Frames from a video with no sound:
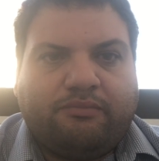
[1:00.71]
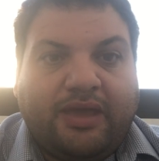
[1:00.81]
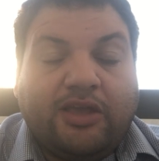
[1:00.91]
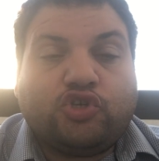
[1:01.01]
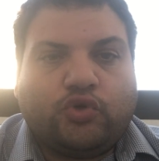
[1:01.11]

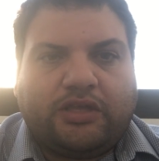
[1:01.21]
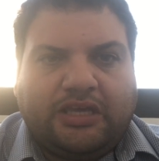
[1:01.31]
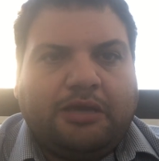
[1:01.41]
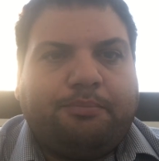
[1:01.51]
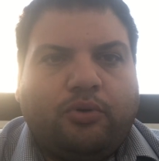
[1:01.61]
major
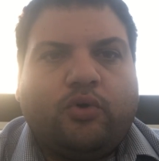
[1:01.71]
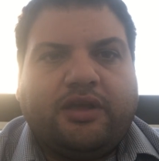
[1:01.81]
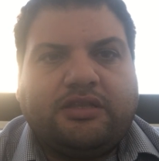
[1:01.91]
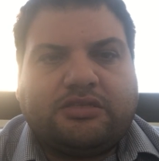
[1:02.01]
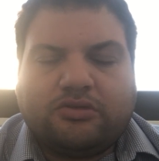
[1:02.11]
key
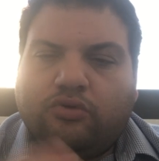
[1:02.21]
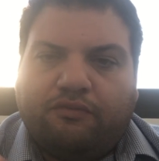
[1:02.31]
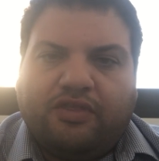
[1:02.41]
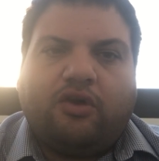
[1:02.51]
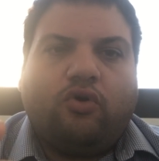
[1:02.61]
points
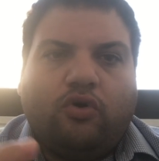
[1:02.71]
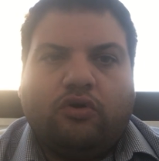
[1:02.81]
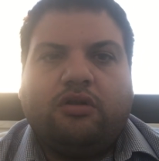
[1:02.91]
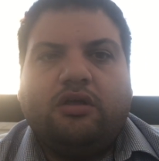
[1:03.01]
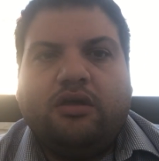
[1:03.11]
of the
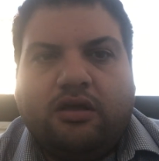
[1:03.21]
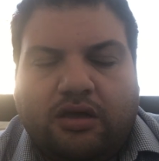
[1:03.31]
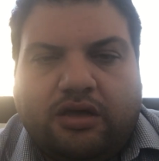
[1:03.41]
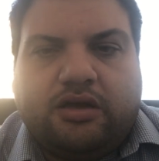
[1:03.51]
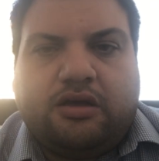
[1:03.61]
whole
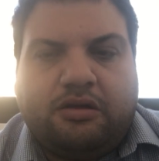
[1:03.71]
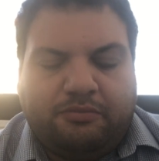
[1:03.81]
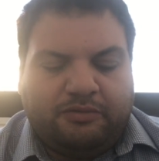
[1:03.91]
uh,